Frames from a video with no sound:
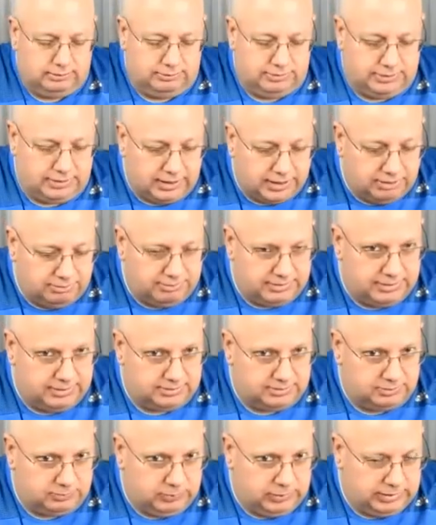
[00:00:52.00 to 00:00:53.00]
Photography
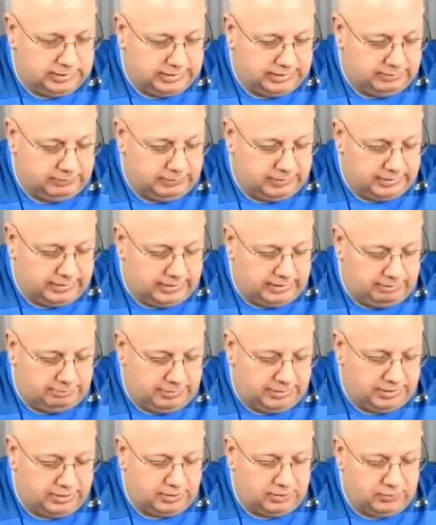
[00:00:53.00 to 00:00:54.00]
doesn't work that way. I'm
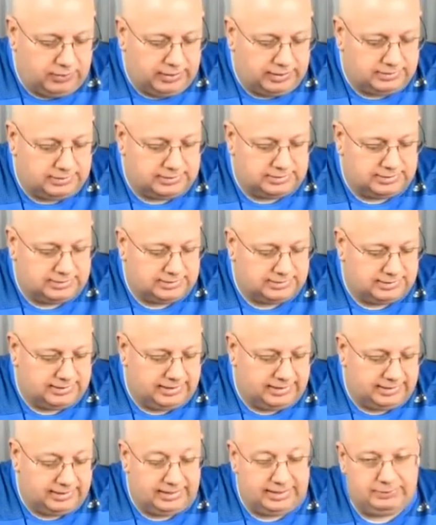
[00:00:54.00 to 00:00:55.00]
going to correct this in a
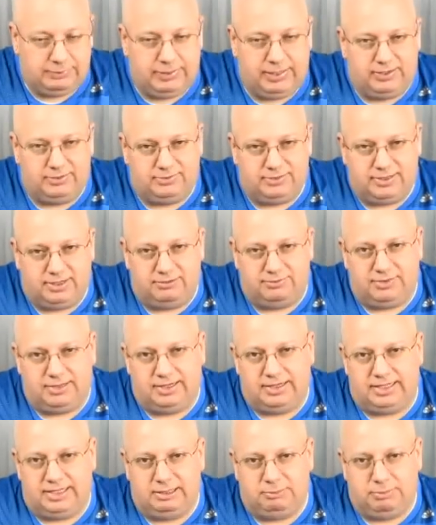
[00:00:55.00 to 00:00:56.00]
second. Anyway, I sent off
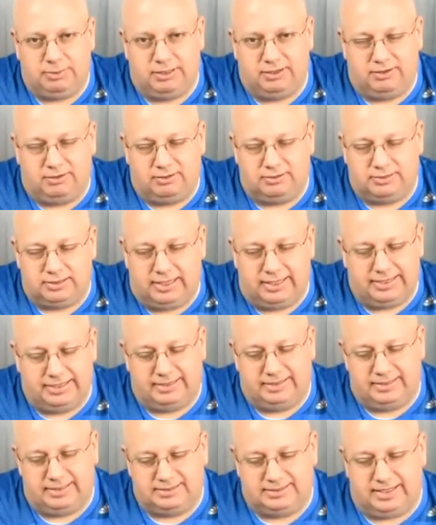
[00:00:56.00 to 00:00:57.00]
that email. I
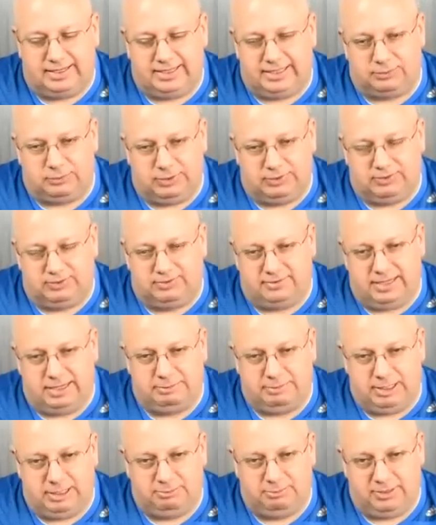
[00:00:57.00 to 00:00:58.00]
didn't exactly write the
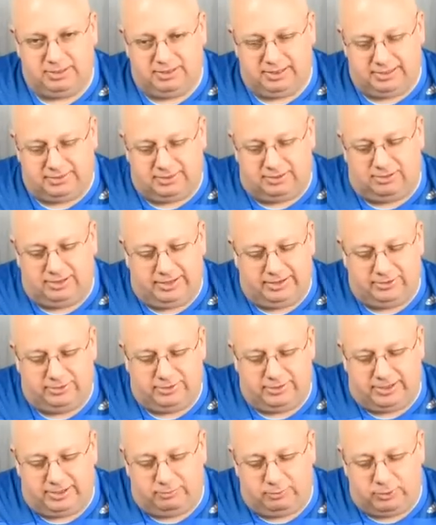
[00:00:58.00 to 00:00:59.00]
same email like the
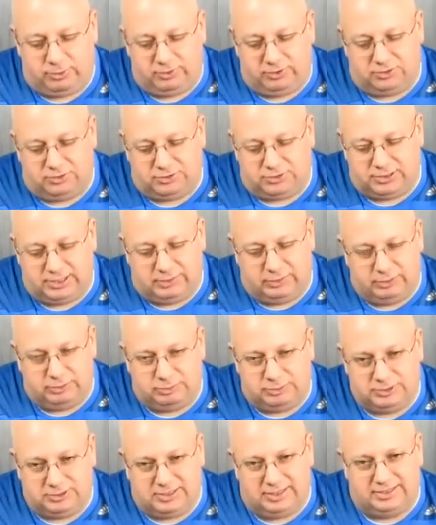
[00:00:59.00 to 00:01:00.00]
letter that I wrote yesterday I
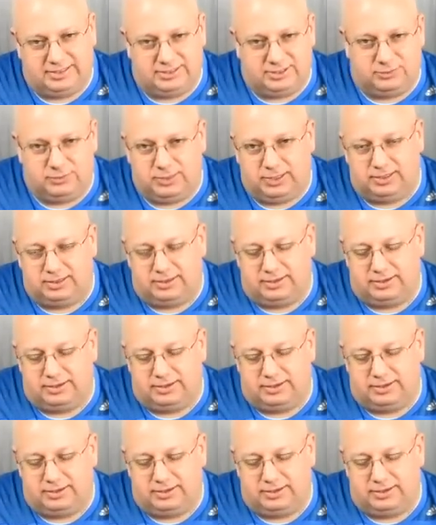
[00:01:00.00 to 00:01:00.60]
was pretending to write a